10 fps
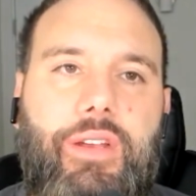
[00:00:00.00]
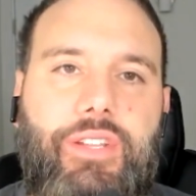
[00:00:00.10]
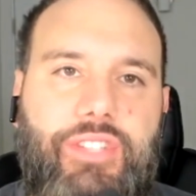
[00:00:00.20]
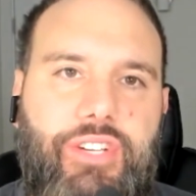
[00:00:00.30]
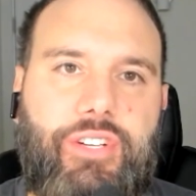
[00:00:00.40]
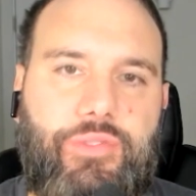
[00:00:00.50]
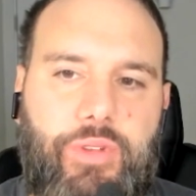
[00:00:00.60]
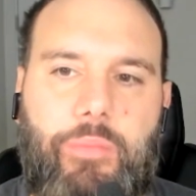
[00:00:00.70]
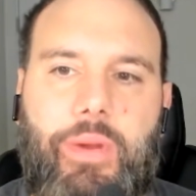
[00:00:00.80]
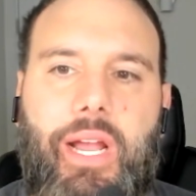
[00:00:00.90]
decisions
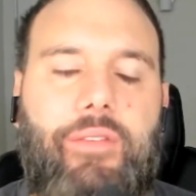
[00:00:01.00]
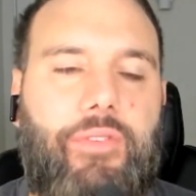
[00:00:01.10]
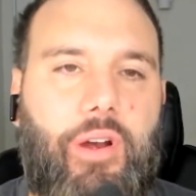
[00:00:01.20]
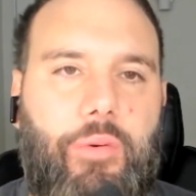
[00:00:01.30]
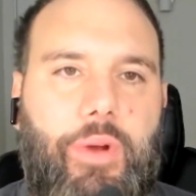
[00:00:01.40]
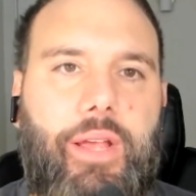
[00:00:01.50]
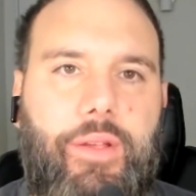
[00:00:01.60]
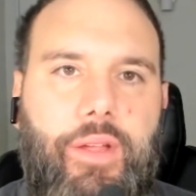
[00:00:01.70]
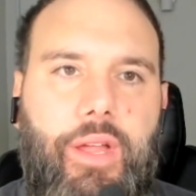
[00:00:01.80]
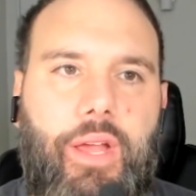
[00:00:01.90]
when they're buying far away.
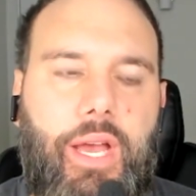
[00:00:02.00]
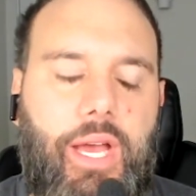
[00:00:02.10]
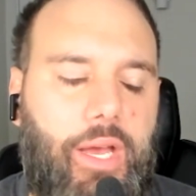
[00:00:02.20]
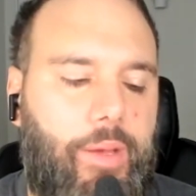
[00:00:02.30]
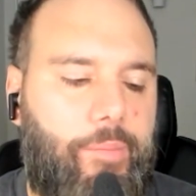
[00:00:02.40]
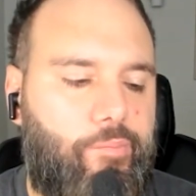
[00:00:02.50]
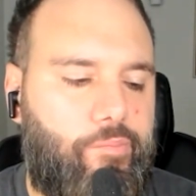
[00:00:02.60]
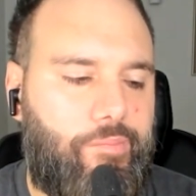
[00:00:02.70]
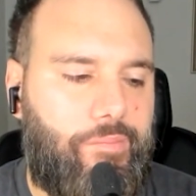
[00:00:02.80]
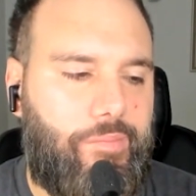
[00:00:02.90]

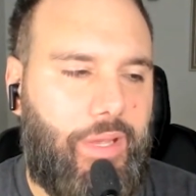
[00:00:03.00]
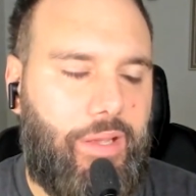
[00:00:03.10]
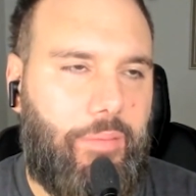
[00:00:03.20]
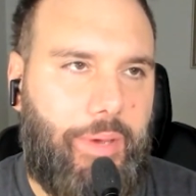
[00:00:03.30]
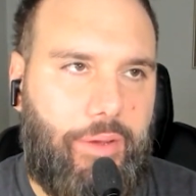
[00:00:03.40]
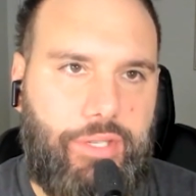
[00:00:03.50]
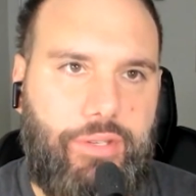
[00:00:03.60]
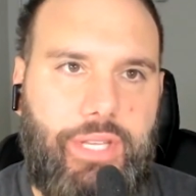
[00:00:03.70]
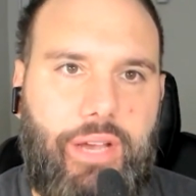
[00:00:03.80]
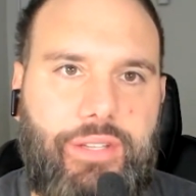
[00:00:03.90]
About
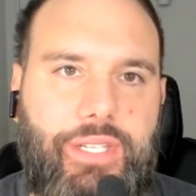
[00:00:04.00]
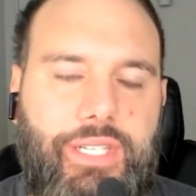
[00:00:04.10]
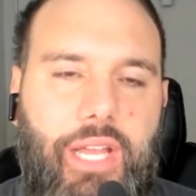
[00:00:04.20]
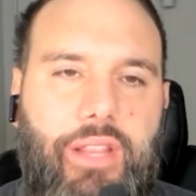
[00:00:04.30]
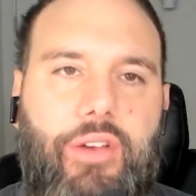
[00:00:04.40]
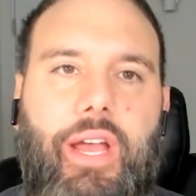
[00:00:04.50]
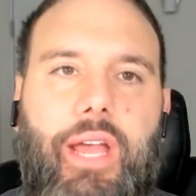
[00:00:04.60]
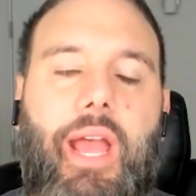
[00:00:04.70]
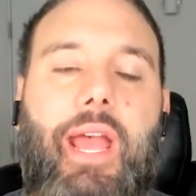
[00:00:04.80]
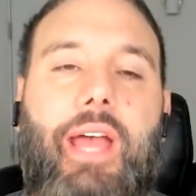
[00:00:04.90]
2010, though,
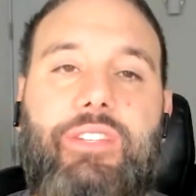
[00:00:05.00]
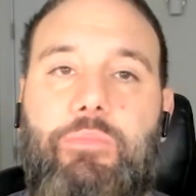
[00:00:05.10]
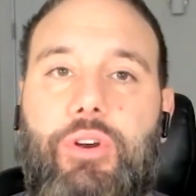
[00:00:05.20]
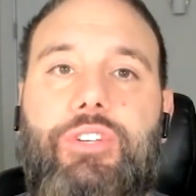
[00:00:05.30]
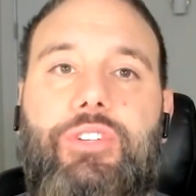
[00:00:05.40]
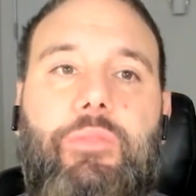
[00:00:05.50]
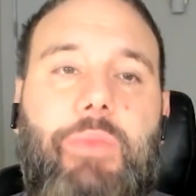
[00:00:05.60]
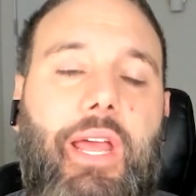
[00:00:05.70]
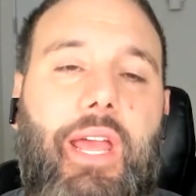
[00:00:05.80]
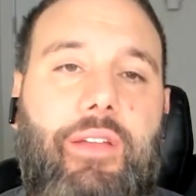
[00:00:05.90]
I had some
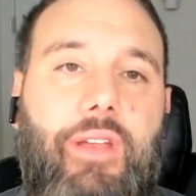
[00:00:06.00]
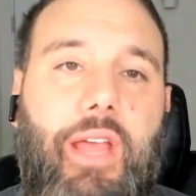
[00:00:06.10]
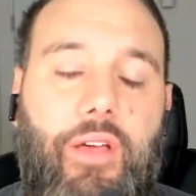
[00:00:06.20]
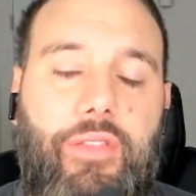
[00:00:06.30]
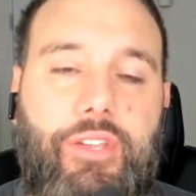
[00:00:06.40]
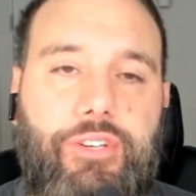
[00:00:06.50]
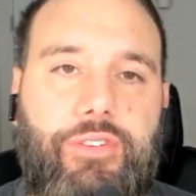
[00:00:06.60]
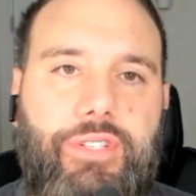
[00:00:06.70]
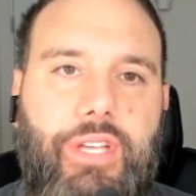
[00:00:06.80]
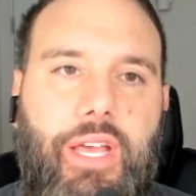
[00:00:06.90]
personal and health
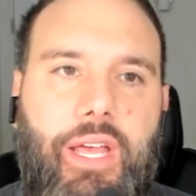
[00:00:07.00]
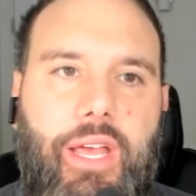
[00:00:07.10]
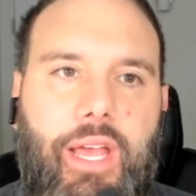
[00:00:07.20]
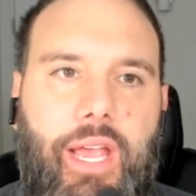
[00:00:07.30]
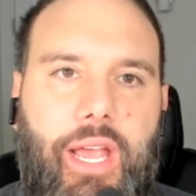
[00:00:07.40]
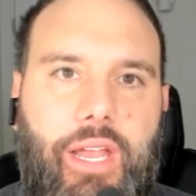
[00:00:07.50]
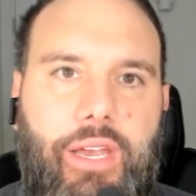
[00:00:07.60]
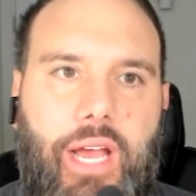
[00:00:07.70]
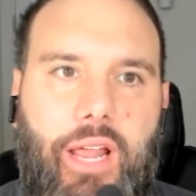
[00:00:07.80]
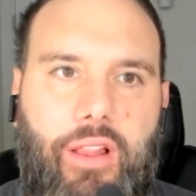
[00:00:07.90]
issues,
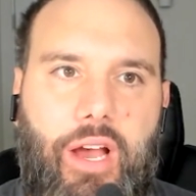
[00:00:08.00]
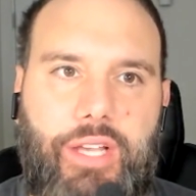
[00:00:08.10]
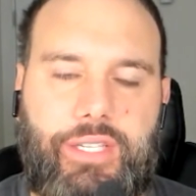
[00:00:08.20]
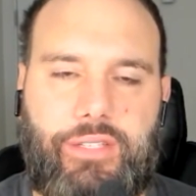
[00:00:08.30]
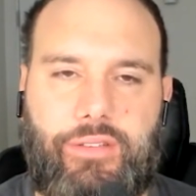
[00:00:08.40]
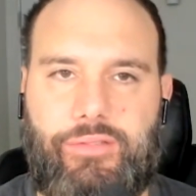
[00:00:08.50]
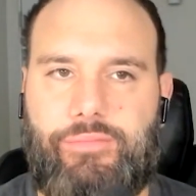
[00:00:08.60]
and I lost